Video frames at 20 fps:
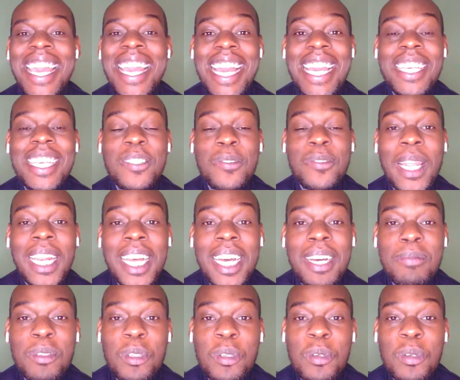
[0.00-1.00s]
guys,
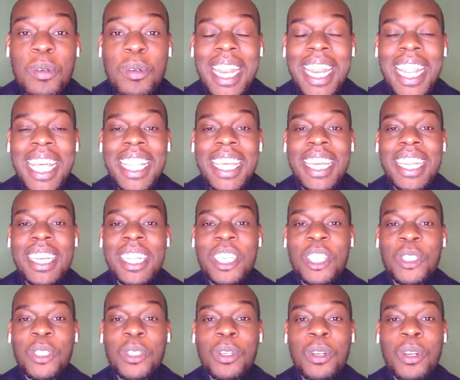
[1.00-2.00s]
welcome to another
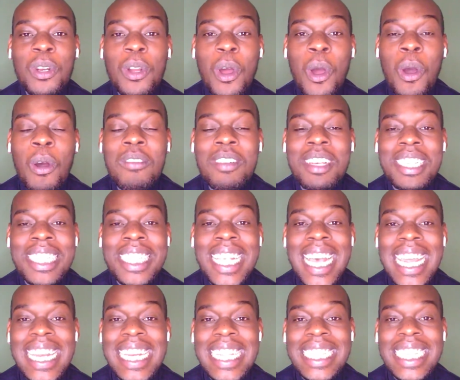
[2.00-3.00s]
edition of
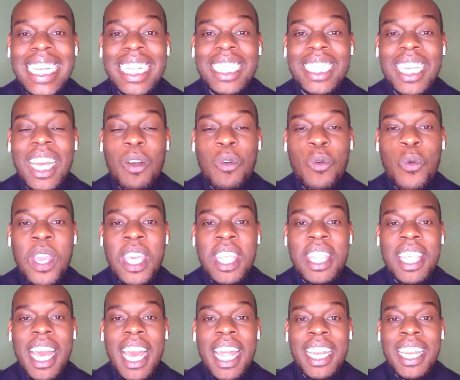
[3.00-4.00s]
Side Chat
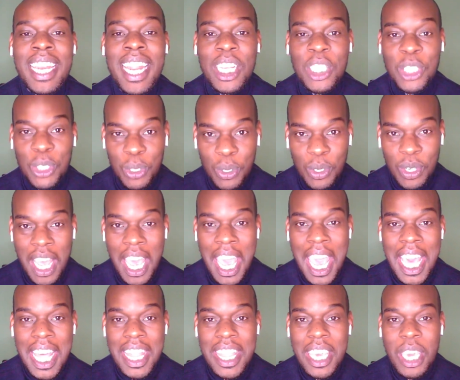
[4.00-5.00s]
with Nashon,
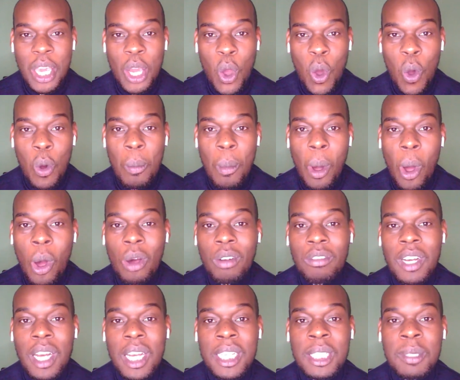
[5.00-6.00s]
the home
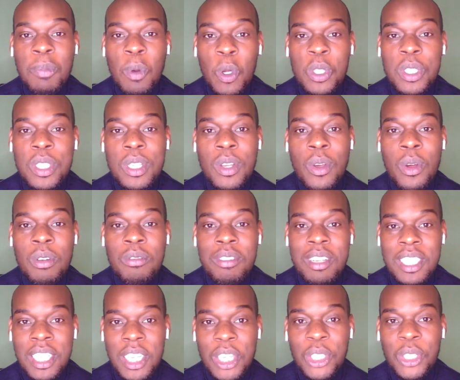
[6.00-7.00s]
of sports
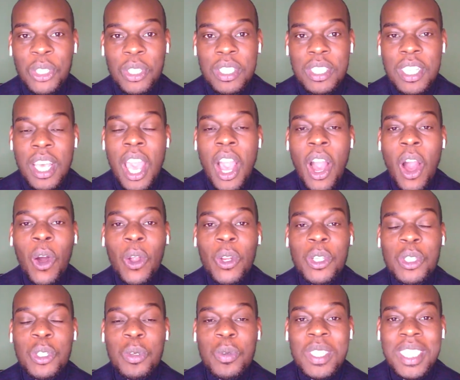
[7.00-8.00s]
conversations.
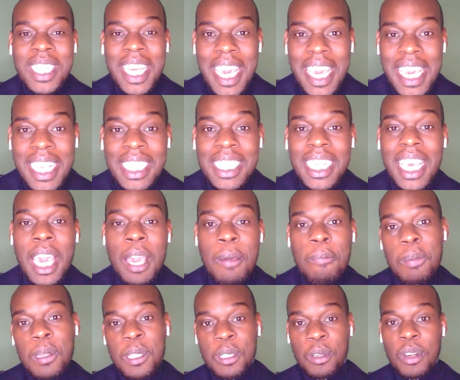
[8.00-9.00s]
On today's
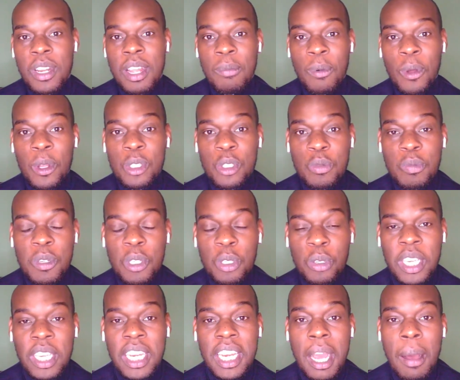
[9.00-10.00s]
episode, I'm going to be
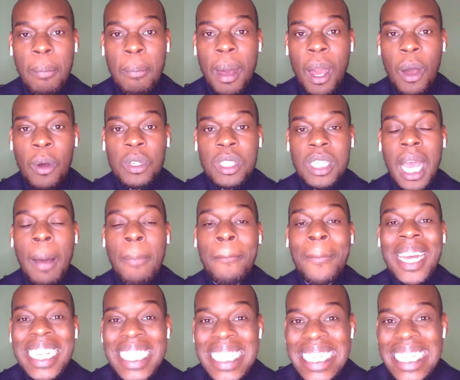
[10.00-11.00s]
talking about a
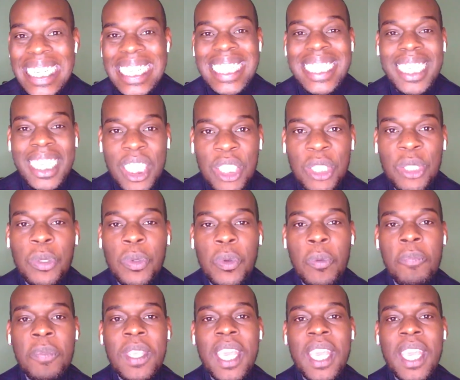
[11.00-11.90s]
pertinent issue